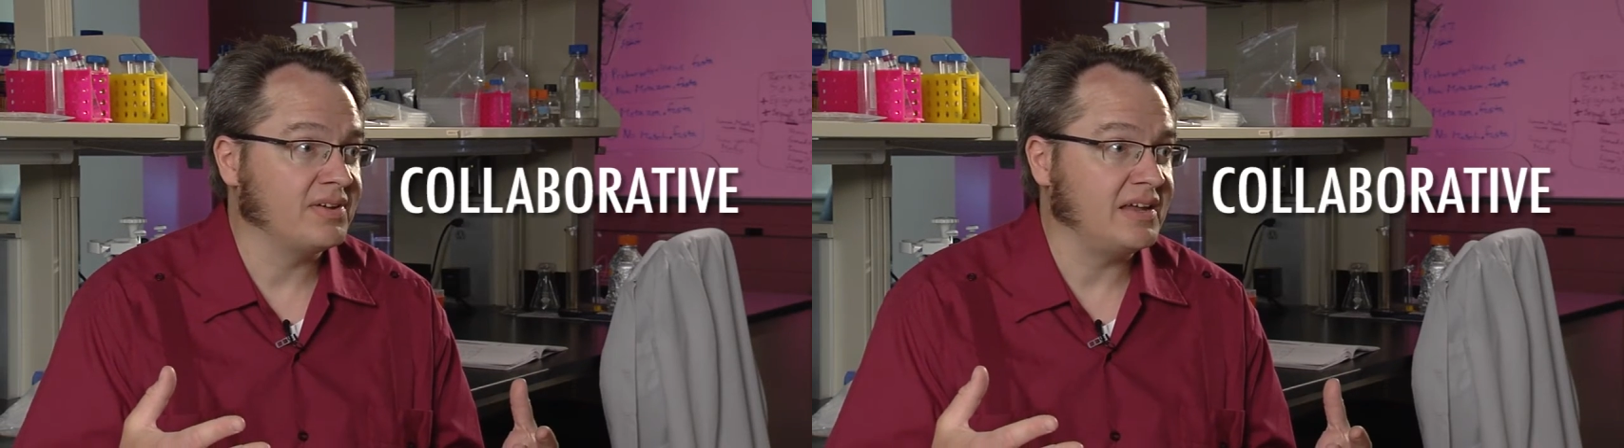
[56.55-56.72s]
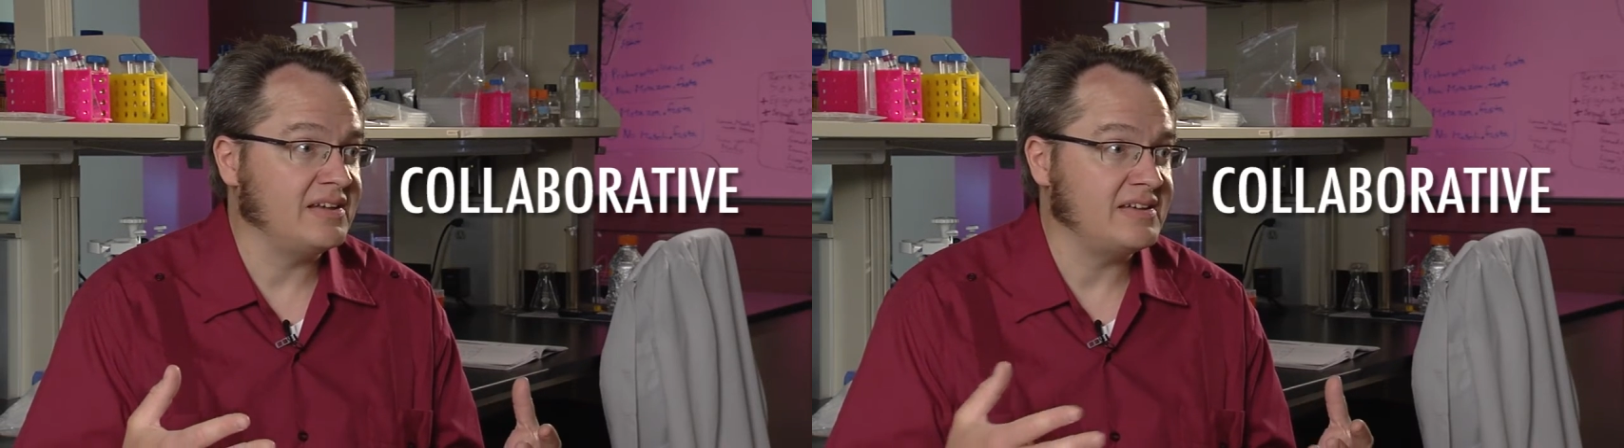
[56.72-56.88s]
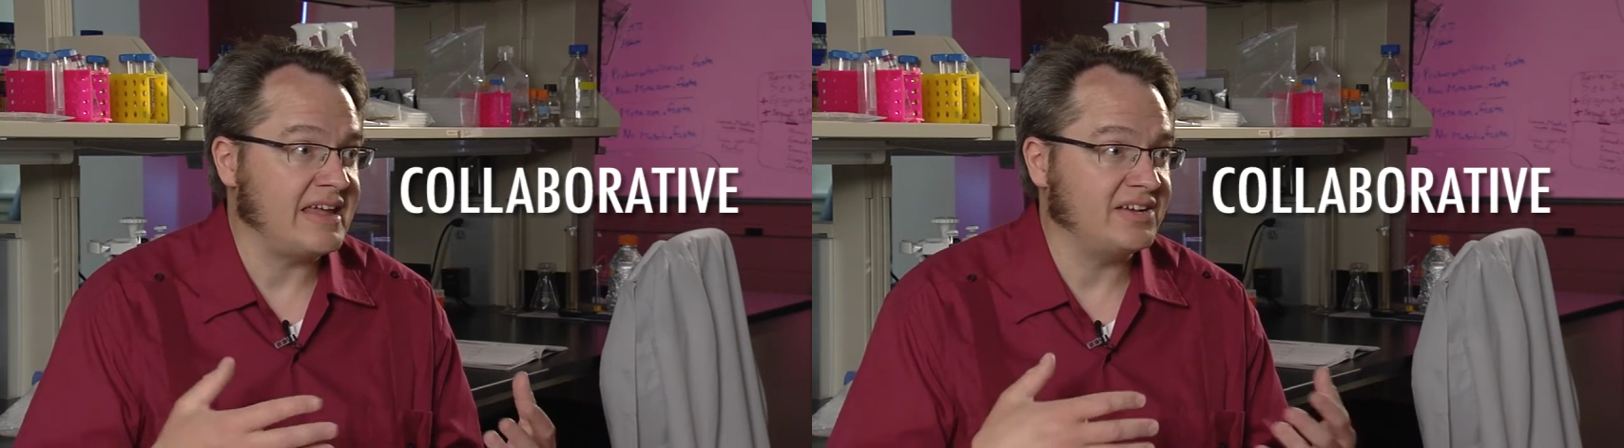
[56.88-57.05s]

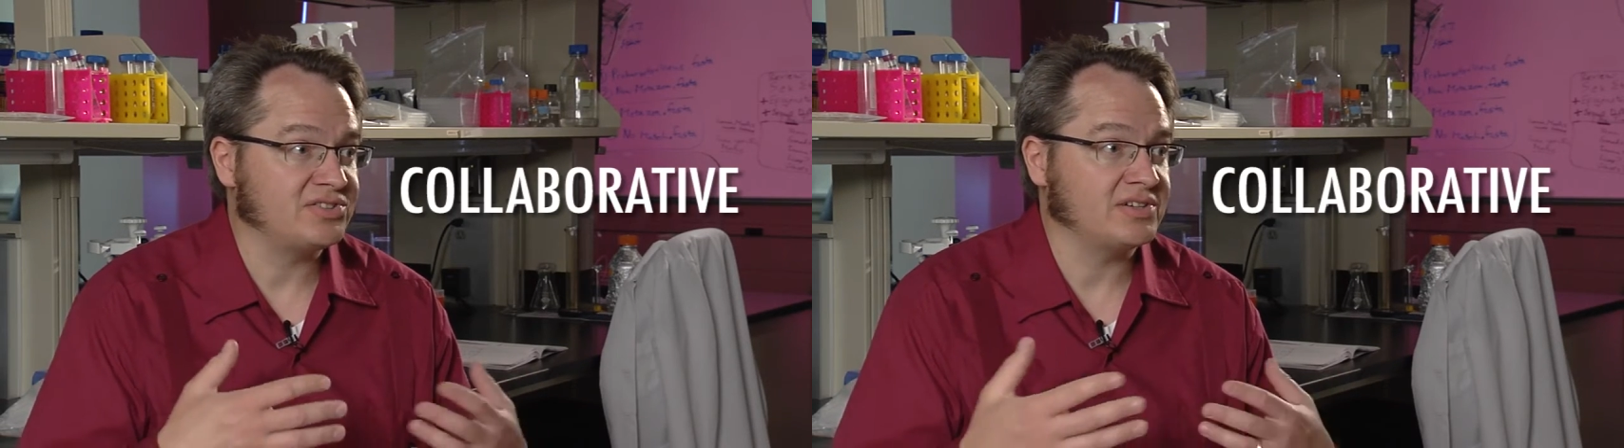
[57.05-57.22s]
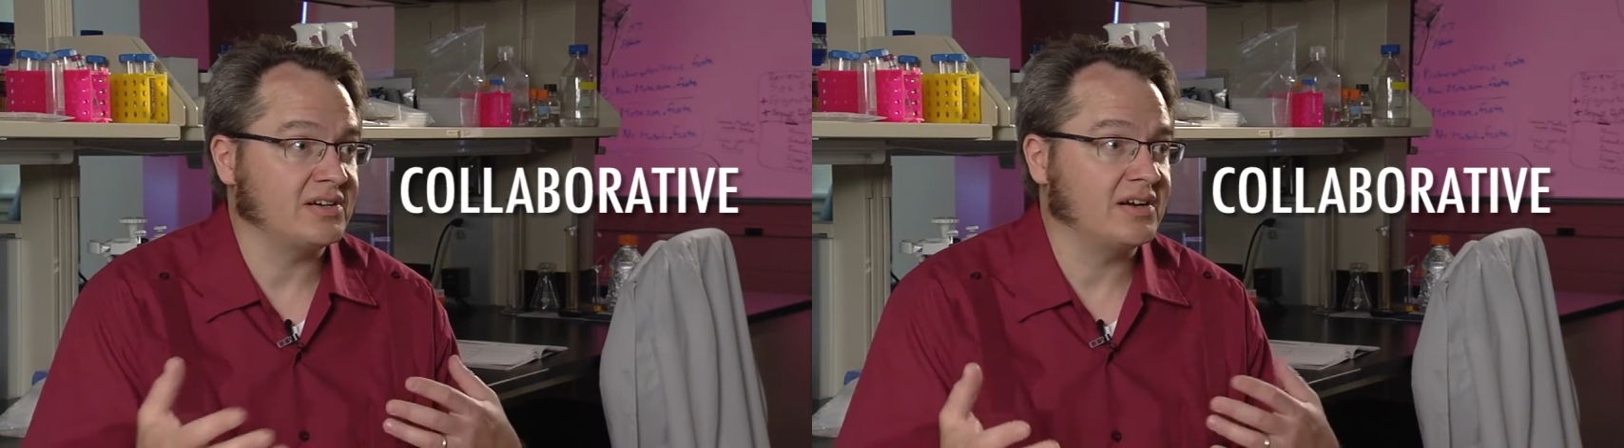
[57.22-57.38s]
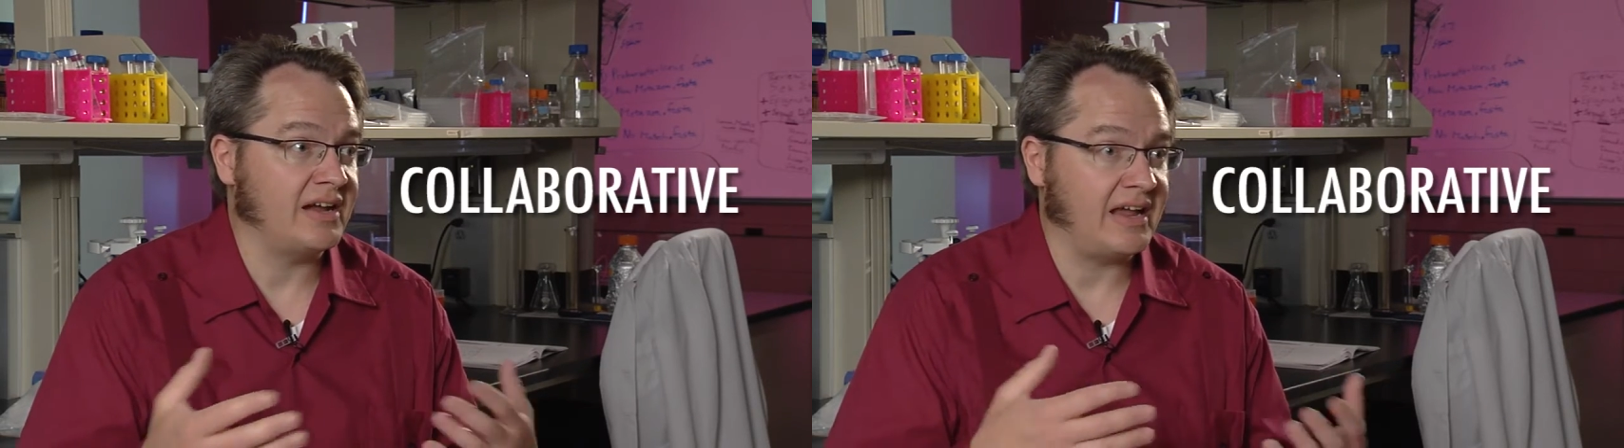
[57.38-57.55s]
in
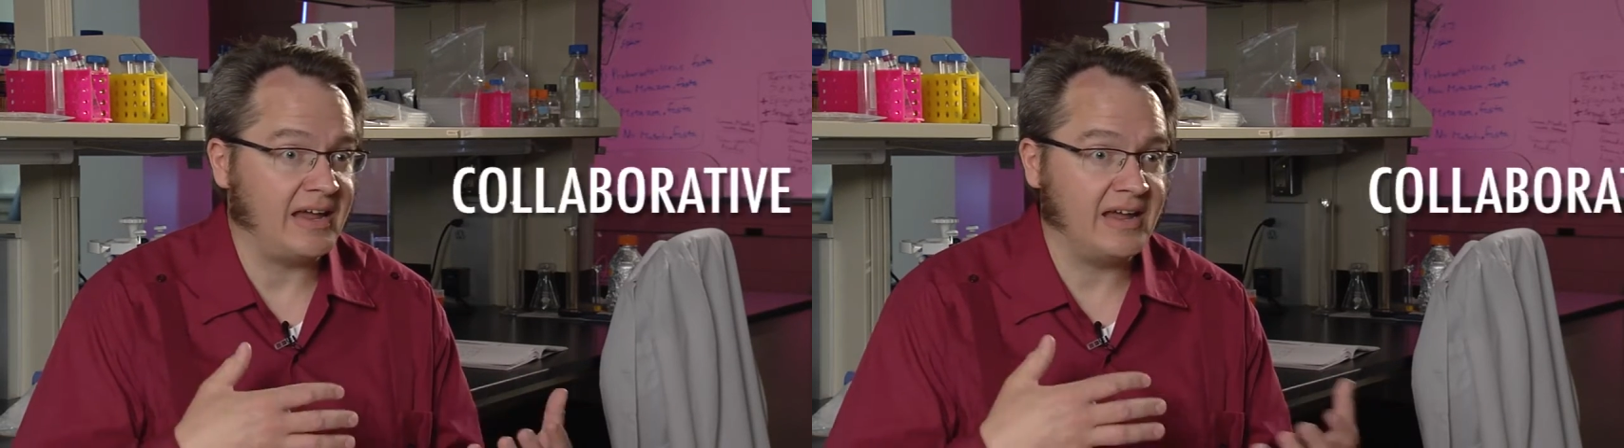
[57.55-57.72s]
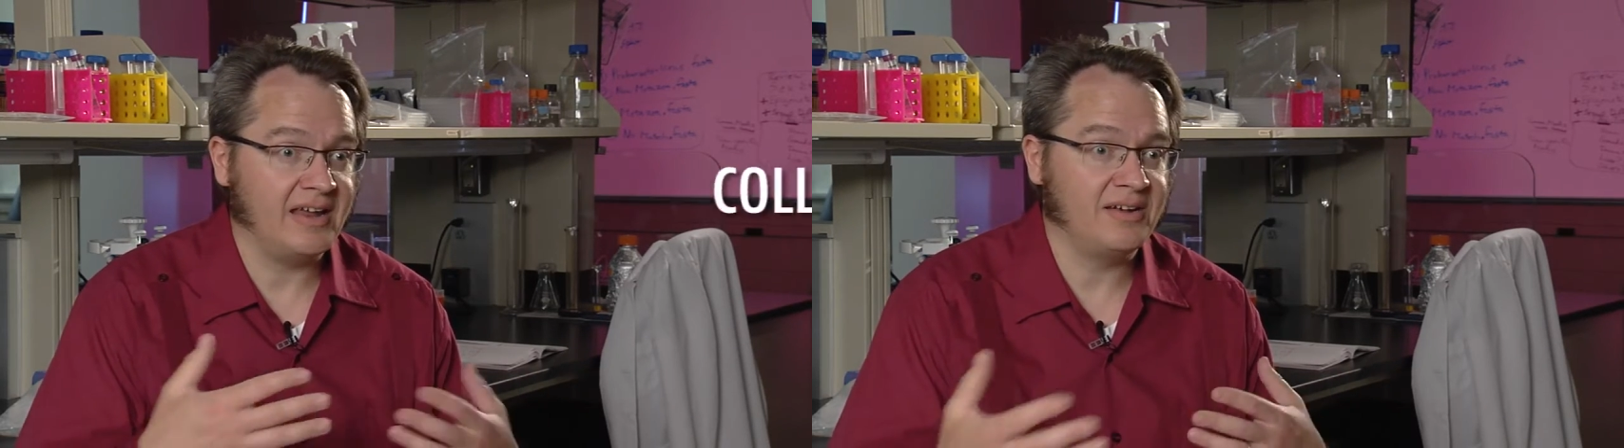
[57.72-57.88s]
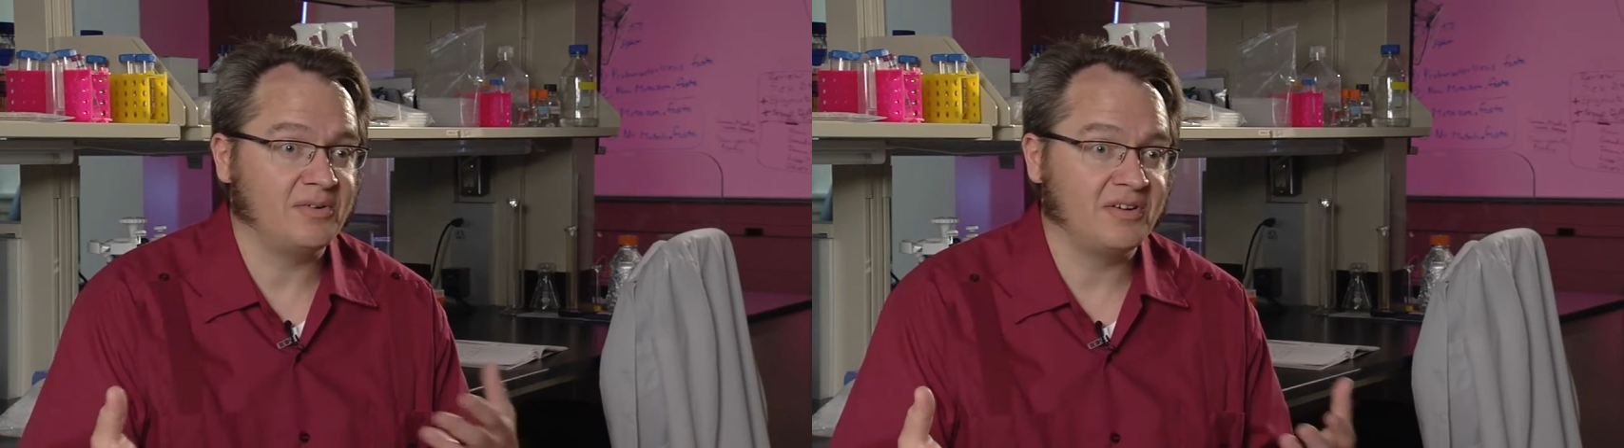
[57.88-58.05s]
nature,
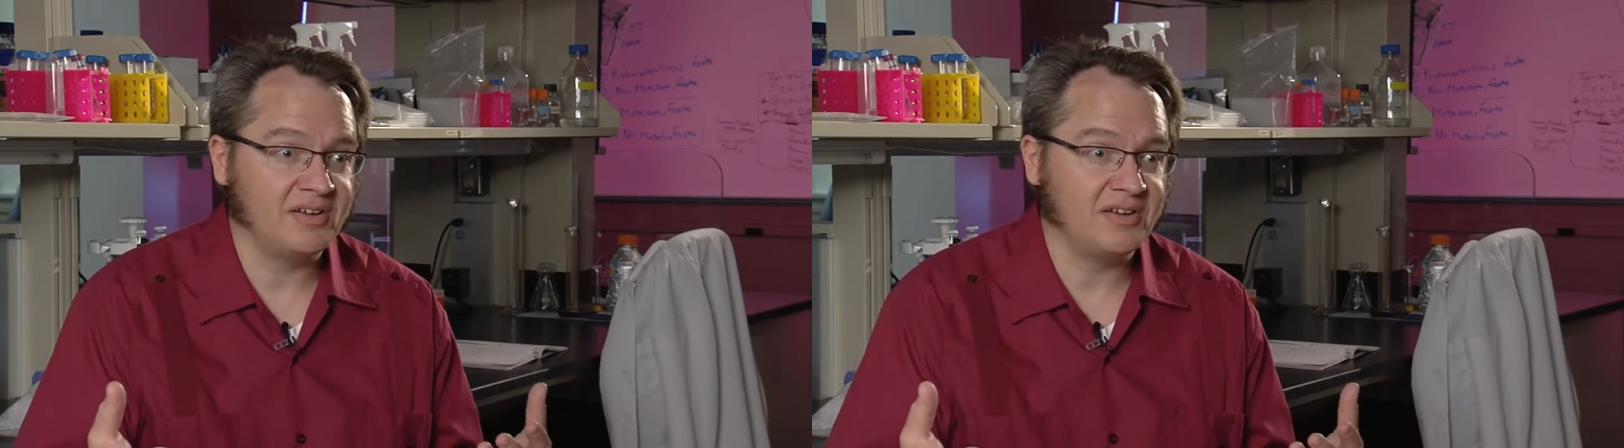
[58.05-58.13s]
and